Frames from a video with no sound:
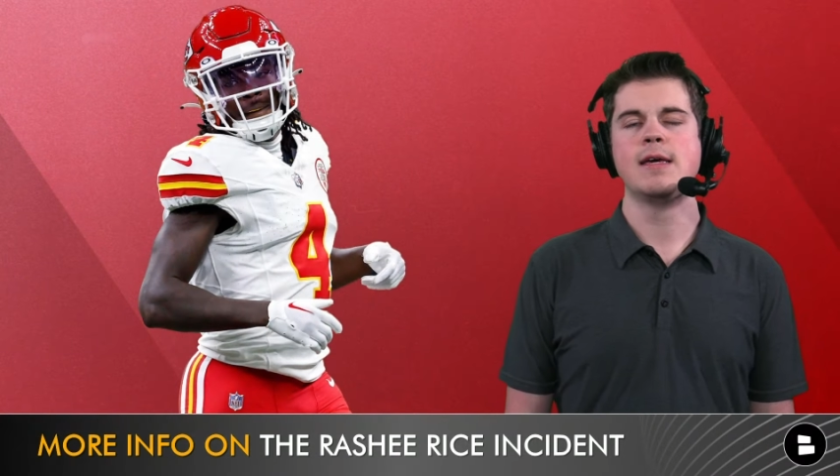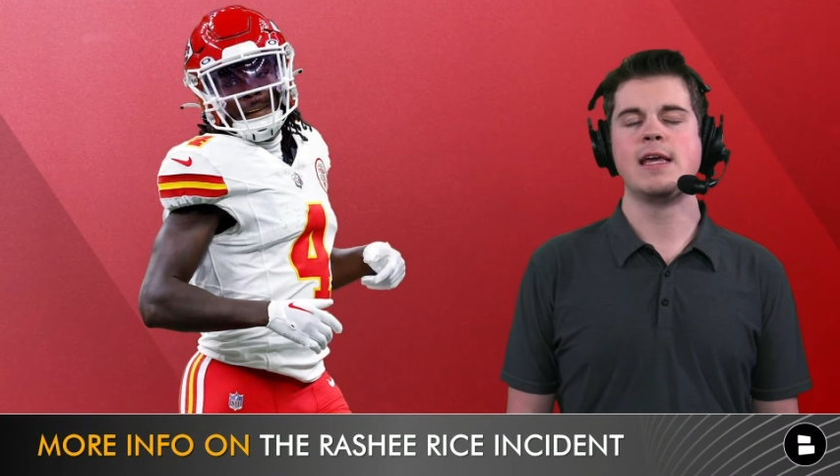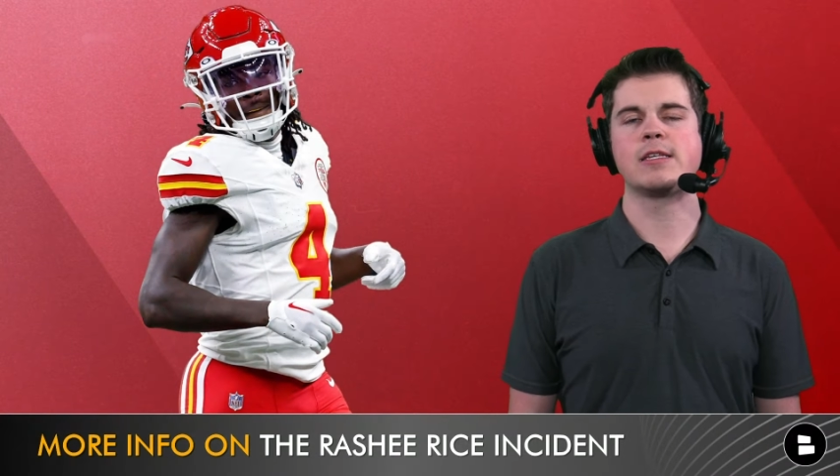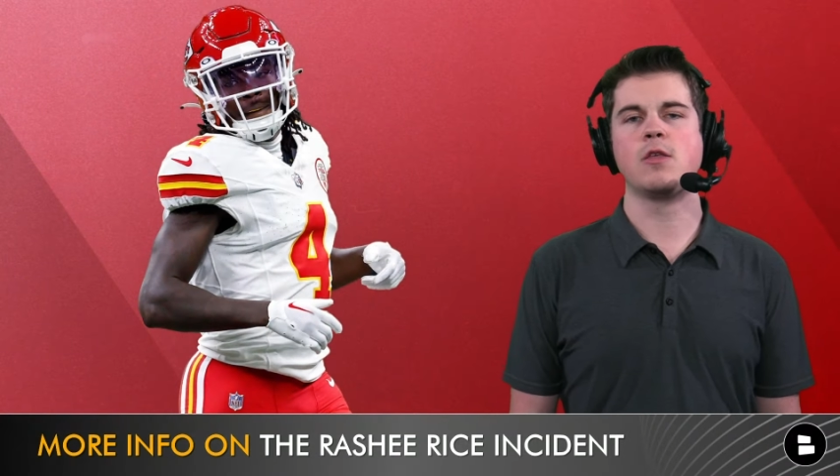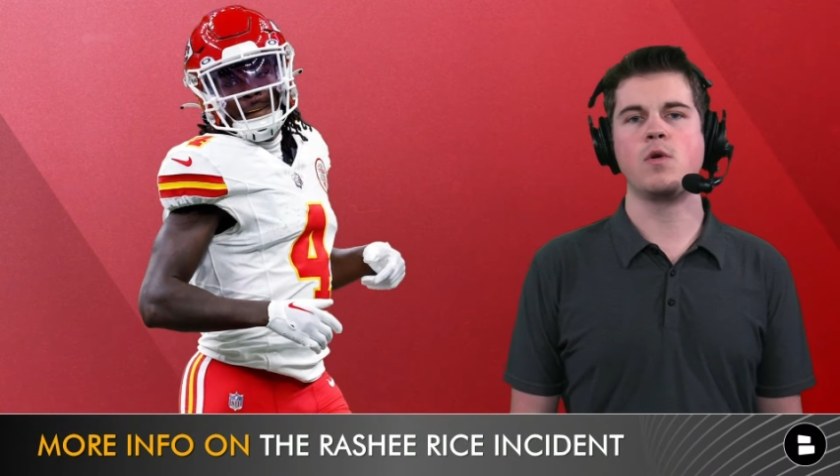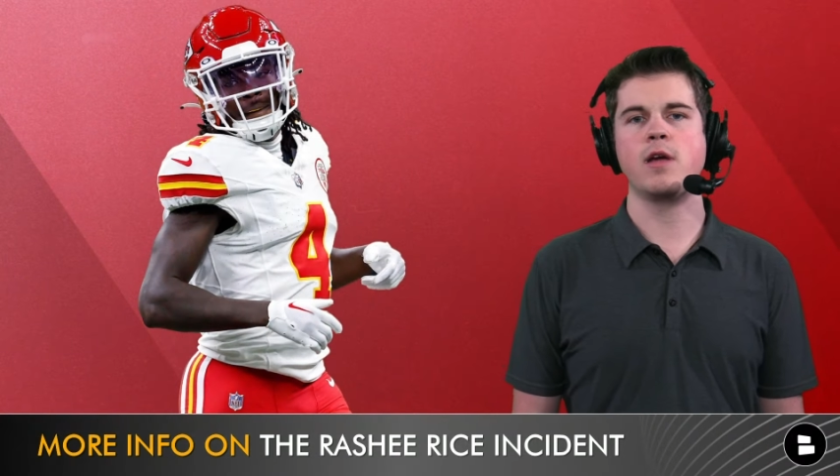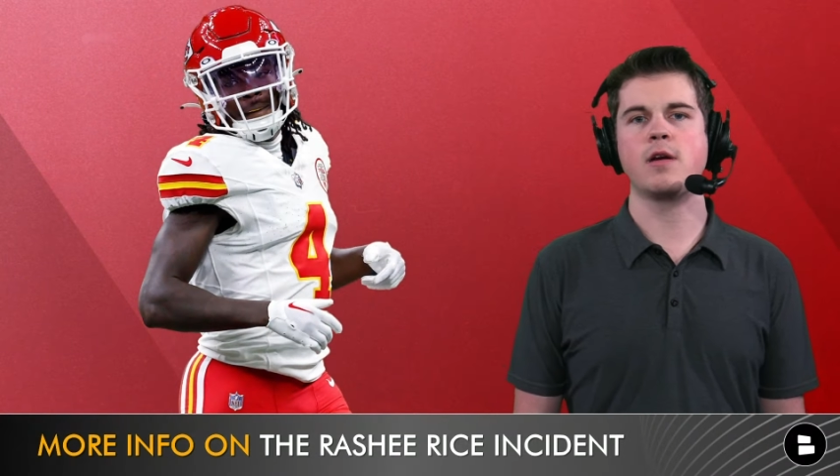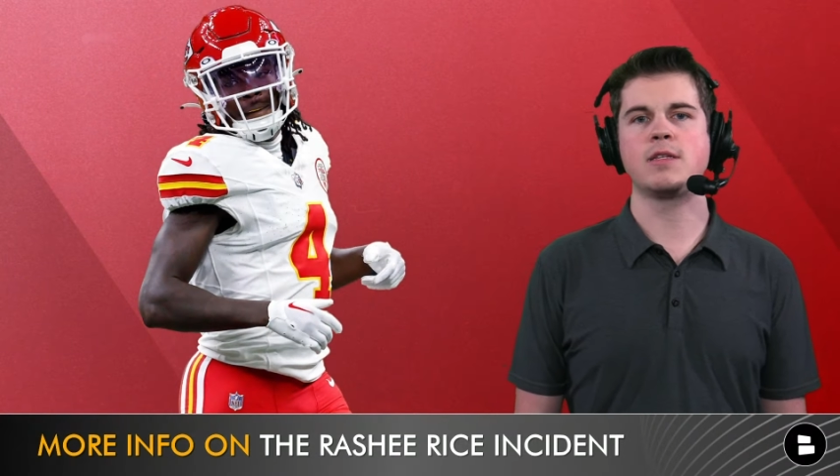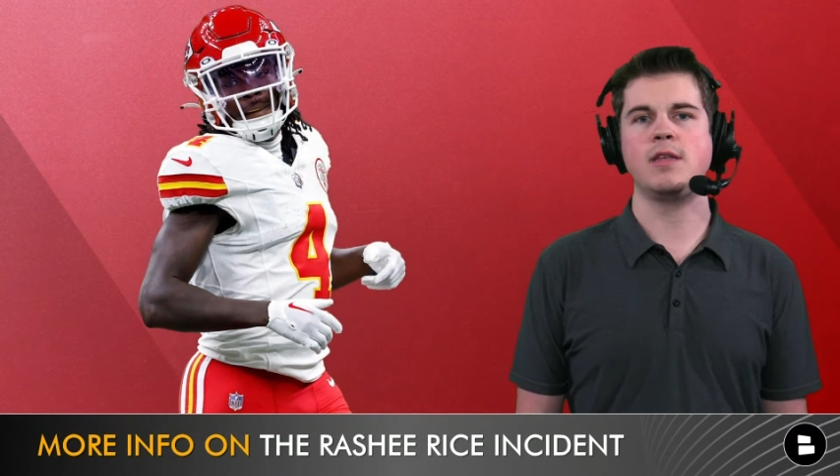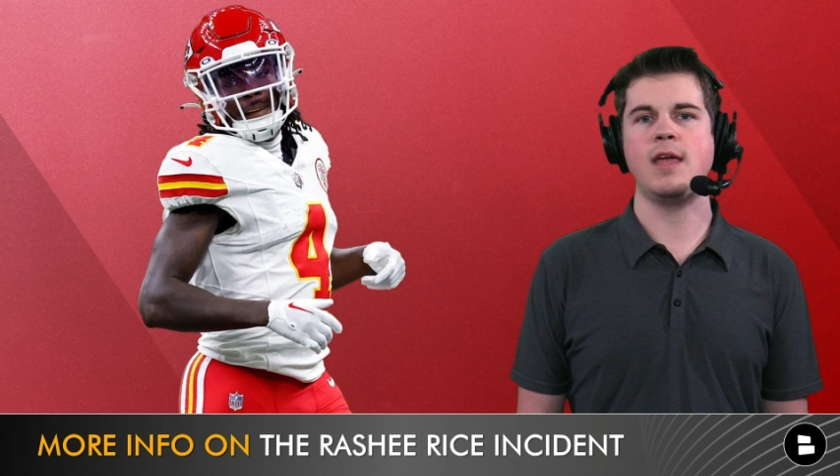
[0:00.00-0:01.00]
His
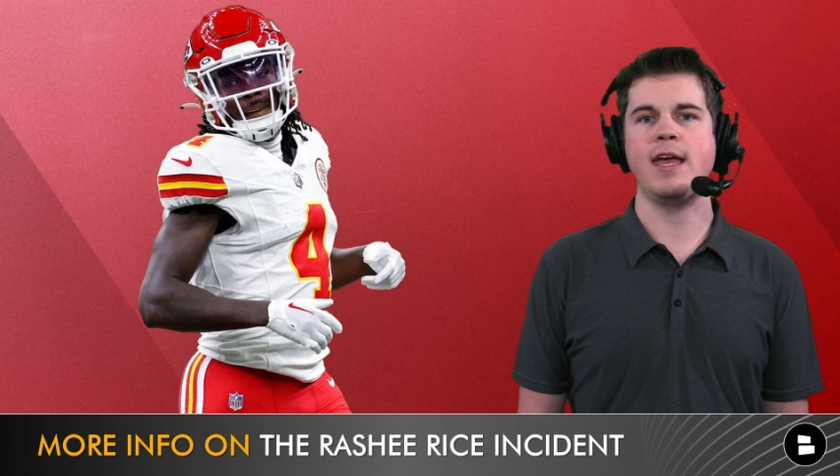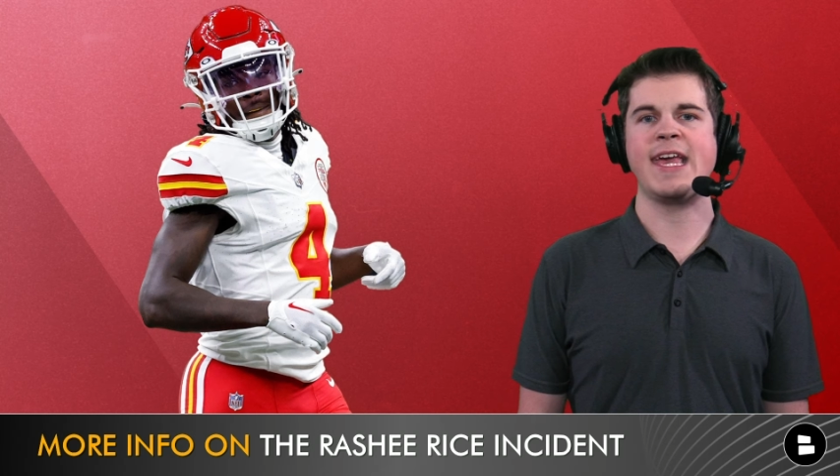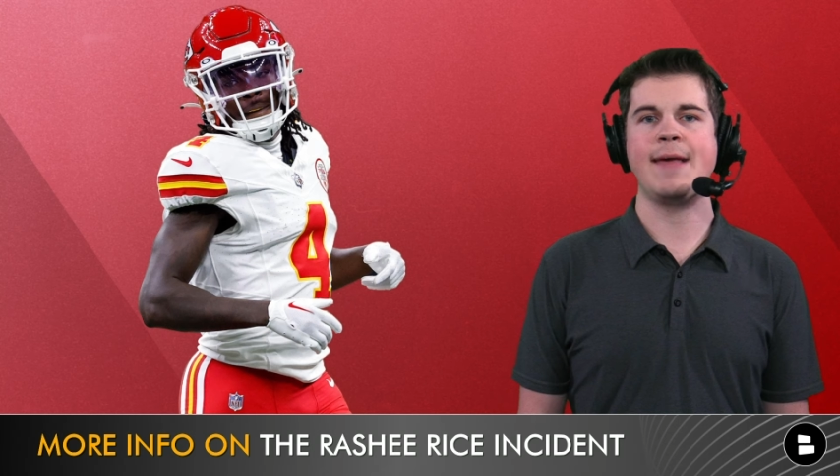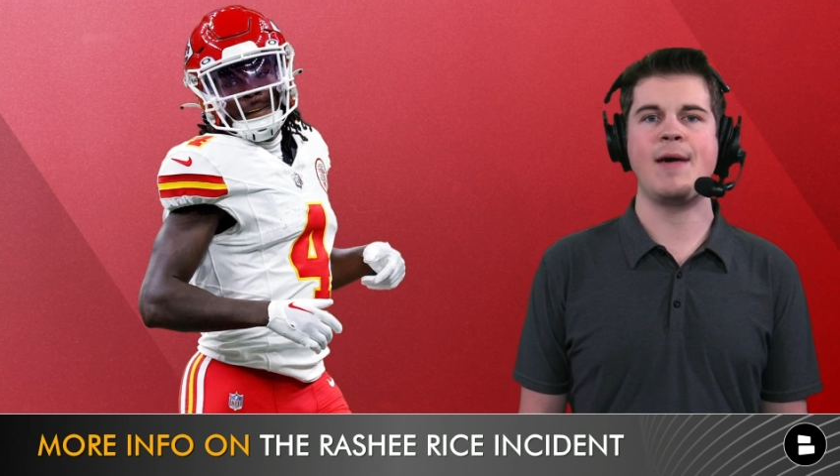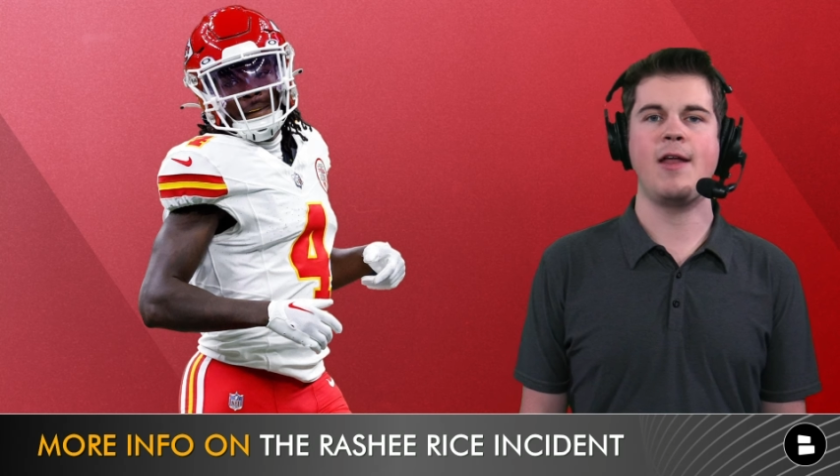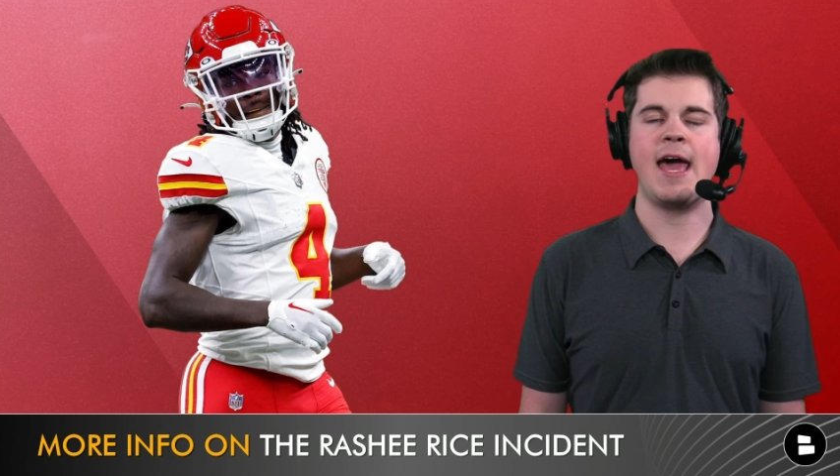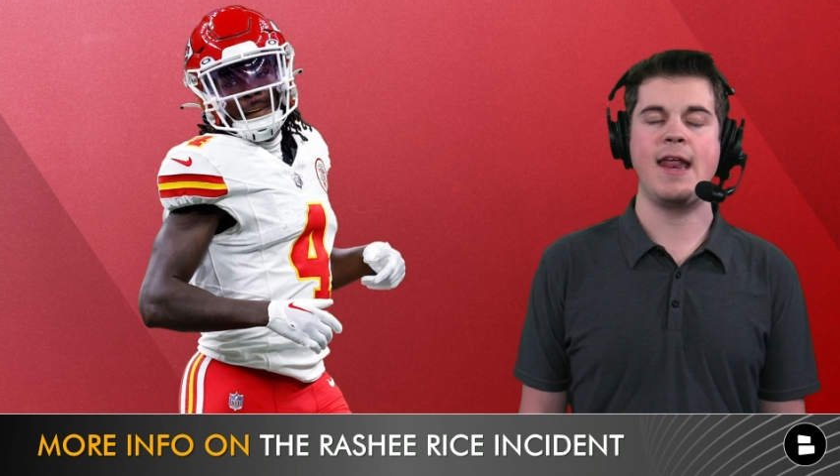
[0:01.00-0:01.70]
lawyer today came out,